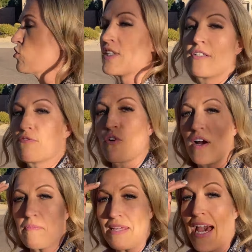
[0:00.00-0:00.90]
looking for,
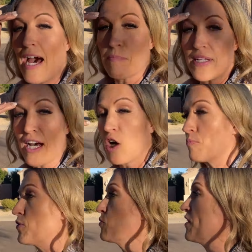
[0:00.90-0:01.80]
I'd be happy to
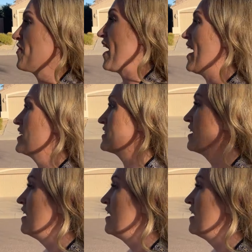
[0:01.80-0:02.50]
help you with that.